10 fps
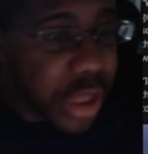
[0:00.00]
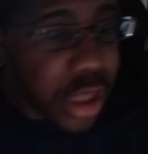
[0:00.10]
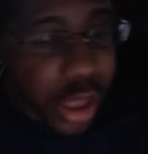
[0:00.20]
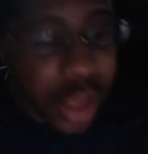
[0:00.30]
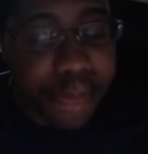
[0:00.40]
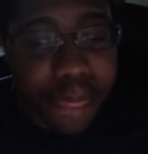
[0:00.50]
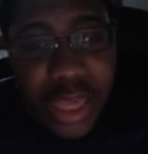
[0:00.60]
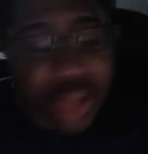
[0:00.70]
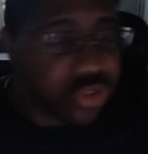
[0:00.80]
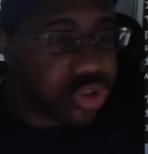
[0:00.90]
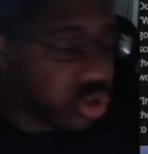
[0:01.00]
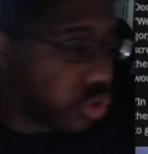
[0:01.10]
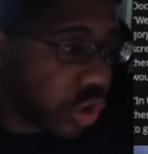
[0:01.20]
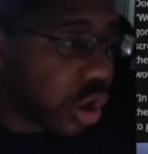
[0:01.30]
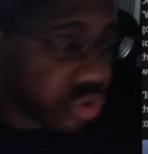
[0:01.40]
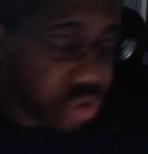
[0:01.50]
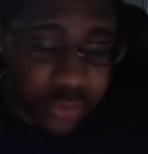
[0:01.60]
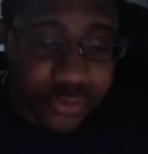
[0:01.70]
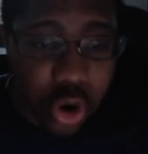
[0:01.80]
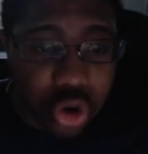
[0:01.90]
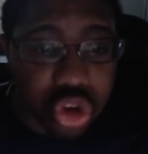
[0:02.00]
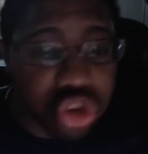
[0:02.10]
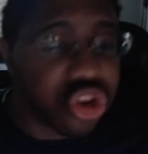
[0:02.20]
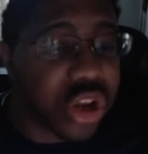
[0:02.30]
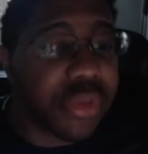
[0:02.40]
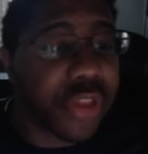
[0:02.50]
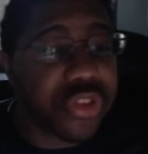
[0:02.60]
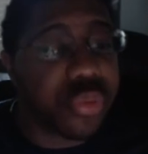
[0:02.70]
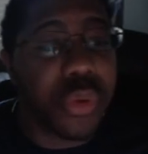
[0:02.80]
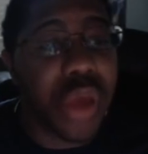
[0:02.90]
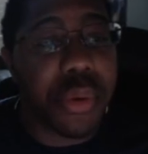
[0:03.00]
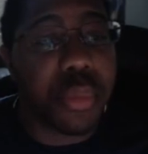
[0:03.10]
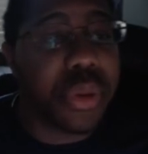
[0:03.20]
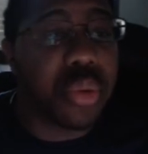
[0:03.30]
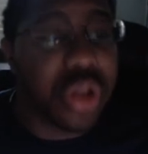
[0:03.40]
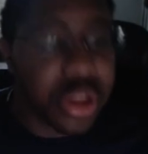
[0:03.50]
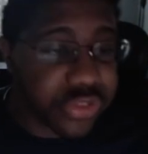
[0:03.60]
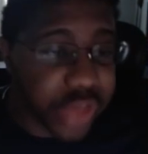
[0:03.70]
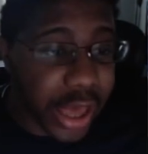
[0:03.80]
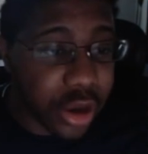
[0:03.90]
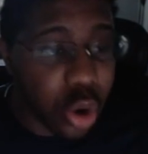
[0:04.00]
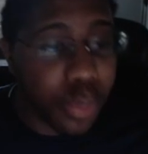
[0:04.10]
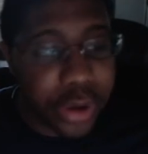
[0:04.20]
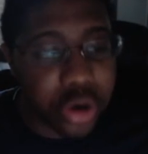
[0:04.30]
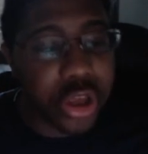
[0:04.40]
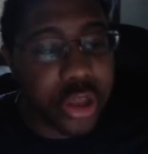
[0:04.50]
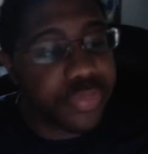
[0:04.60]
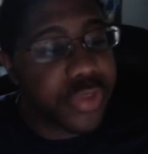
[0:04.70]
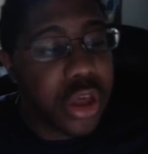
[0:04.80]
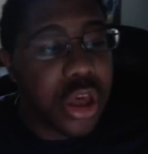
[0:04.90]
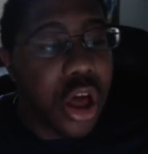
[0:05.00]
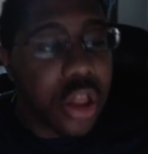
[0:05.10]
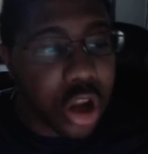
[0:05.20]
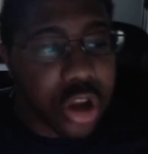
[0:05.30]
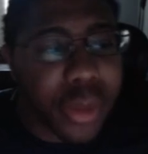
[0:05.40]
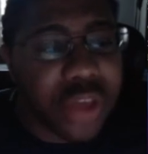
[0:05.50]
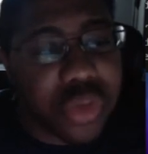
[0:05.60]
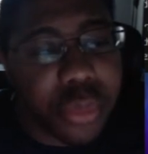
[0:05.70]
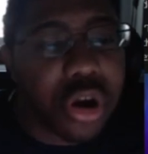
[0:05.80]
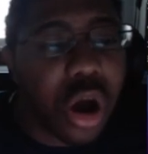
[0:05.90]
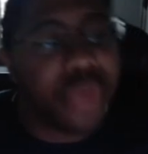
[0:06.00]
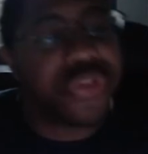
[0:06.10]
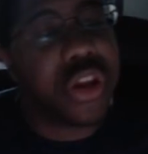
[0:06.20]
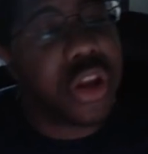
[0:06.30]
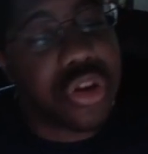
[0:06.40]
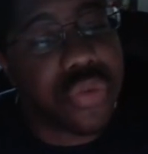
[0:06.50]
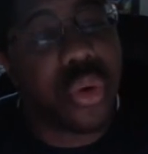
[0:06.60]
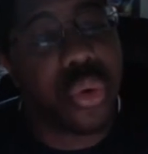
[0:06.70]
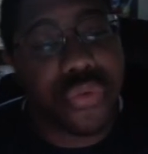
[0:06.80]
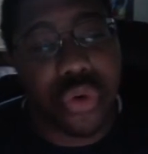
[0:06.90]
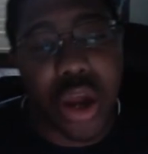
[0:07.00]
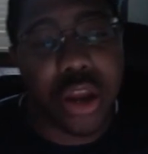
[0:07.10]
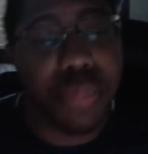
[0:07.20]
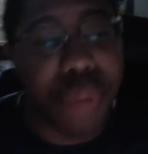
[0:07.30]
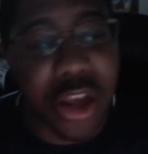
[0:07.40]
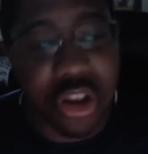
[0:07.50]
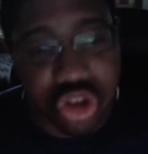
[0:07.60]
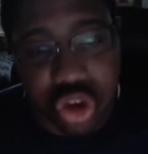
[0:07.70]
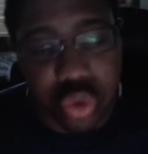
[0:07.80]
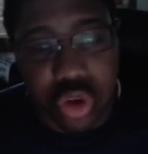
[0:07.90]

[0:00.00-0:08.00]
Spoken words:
And yes, it's also your fault. You should never let this movie ever be released at all, period. Docket made similar comments in an interview with Variety back in June.